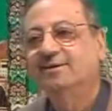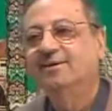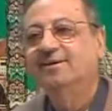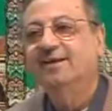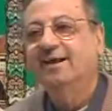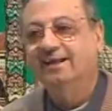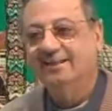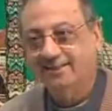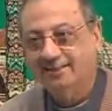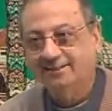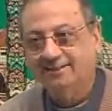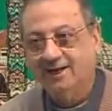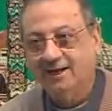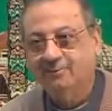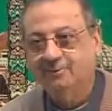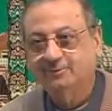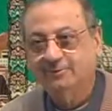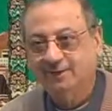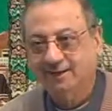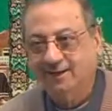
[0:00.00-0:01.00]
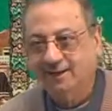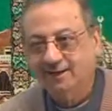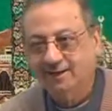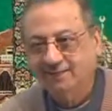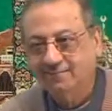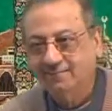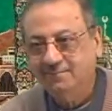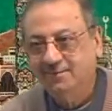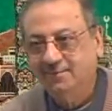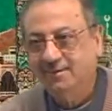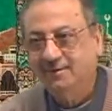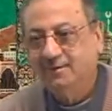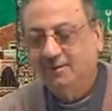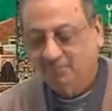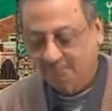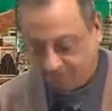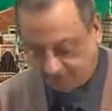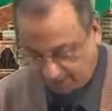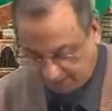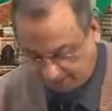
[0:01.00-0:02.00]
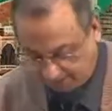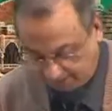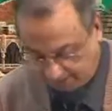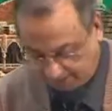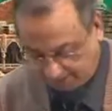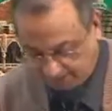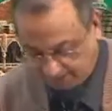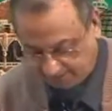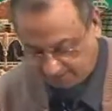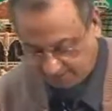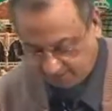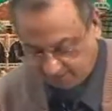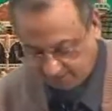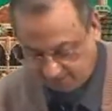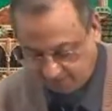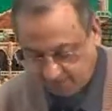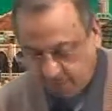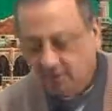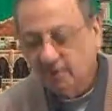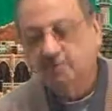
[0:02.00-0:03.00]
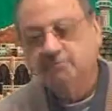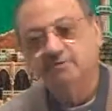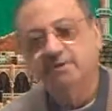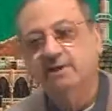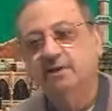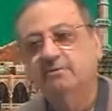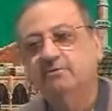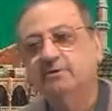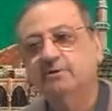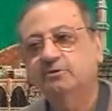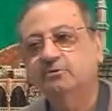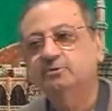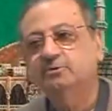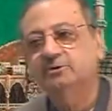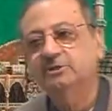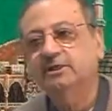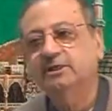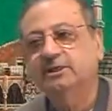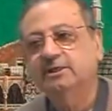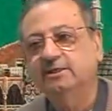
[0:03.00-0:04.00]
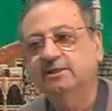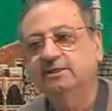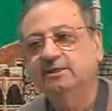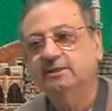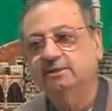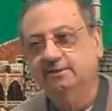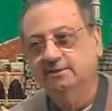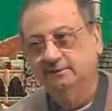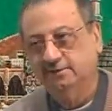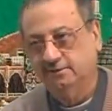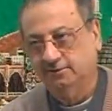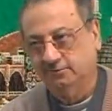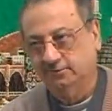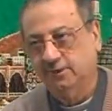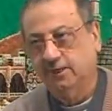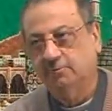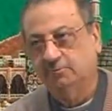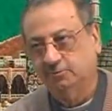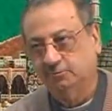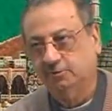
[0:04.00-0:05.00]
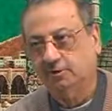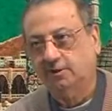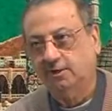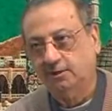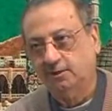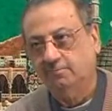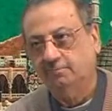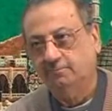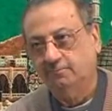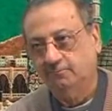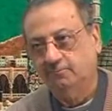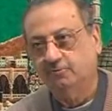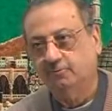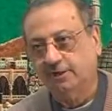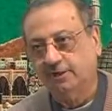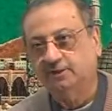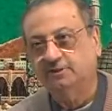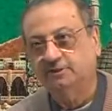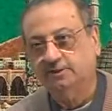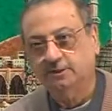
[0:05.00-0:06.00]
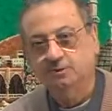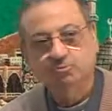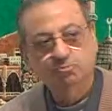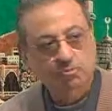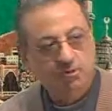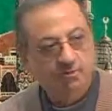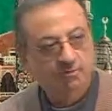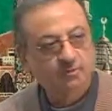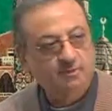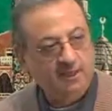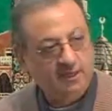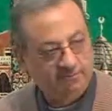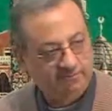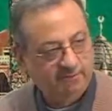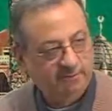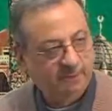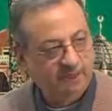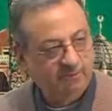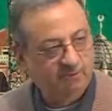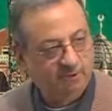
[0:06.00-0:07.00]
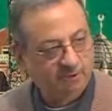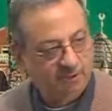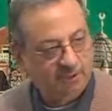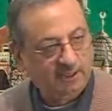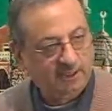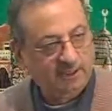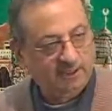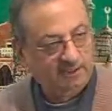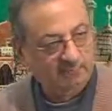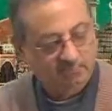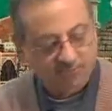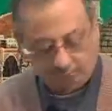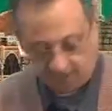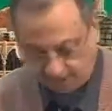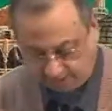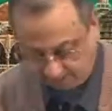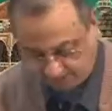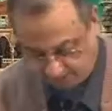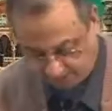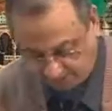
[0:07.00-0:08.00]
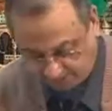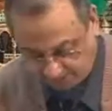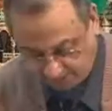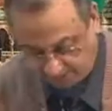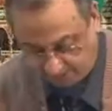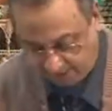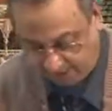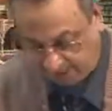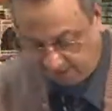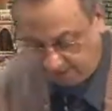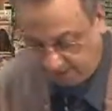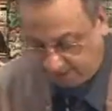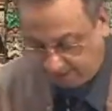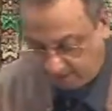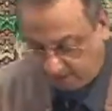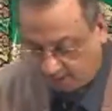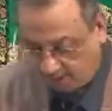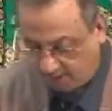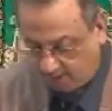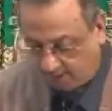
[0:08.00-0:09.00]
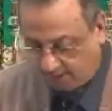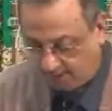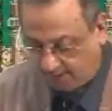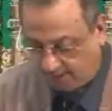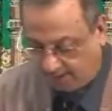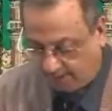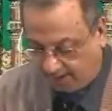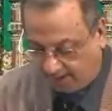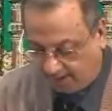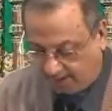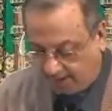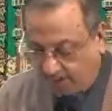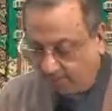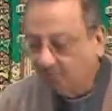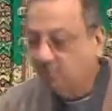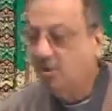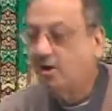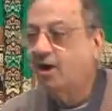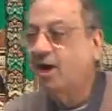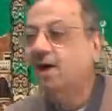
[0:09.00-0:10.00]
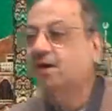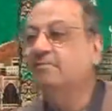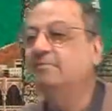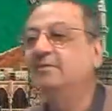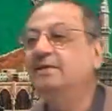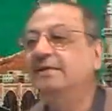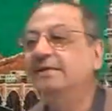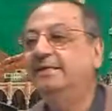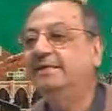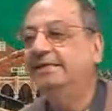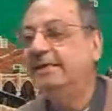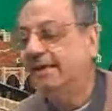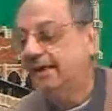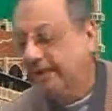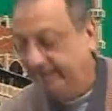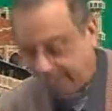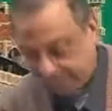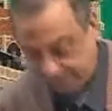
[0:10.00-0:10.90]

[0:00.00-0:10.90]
And then ya mutakallim, mudaf ilayhi. Whenever you see ya mutakallim, we can say huwa mudaf and ya mutakallim, mudaf ilayhi. Now, al-muhamiya.